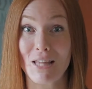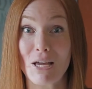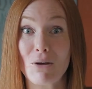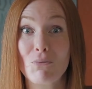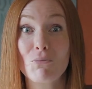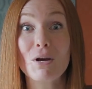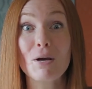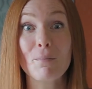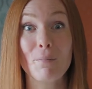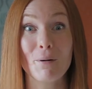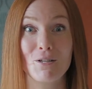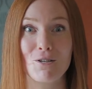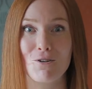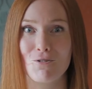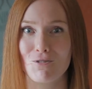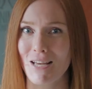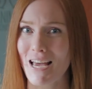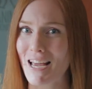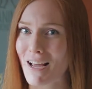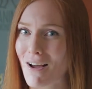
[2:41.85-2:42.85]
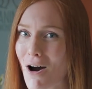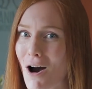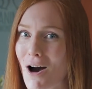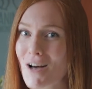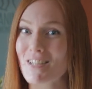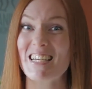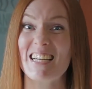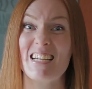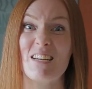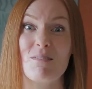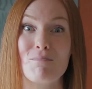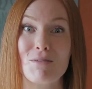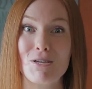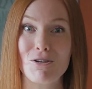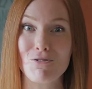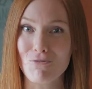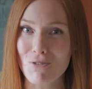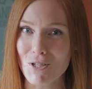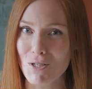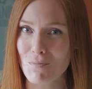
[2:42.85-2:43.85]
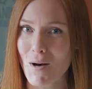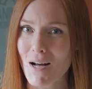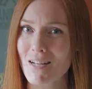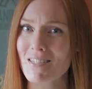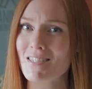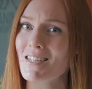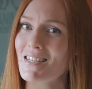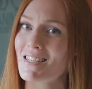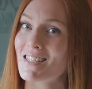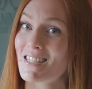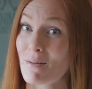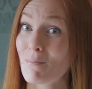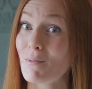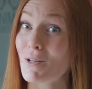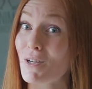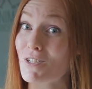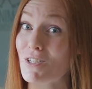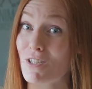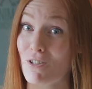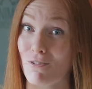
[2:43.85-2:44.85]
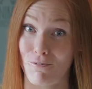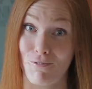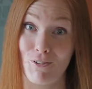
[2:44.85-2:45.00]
they reproduce and cause an immune response similar to the